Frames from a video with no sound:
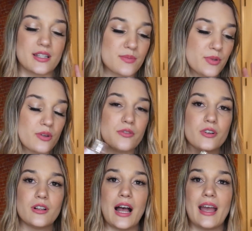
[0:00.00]
It's
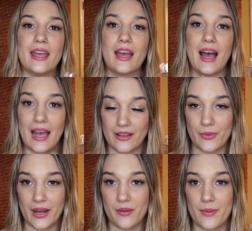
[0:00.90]
beautiful. I highly
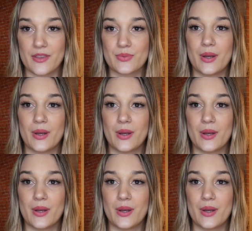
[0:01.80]
recommend this